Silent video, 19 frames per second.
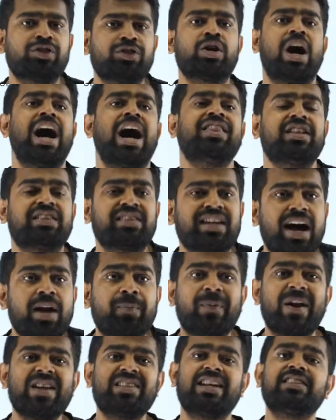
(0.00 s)
So and the
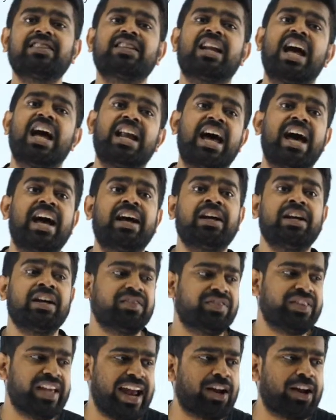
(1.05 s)
third prize eduthanaala
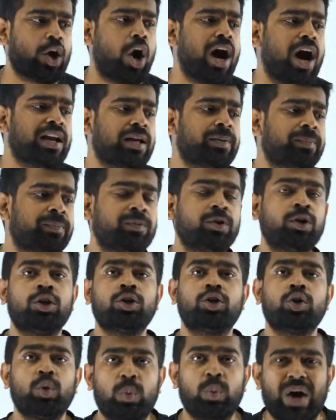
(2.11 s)
they call him
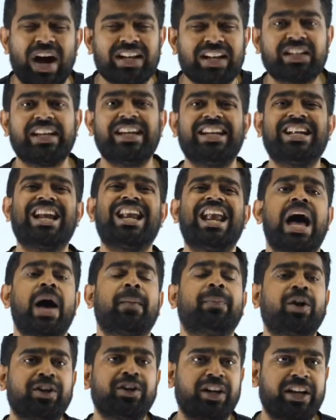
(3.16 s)
to work in a
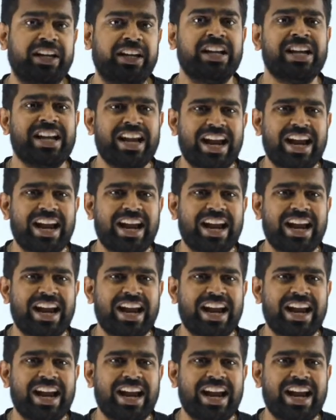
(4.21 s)
laboratory.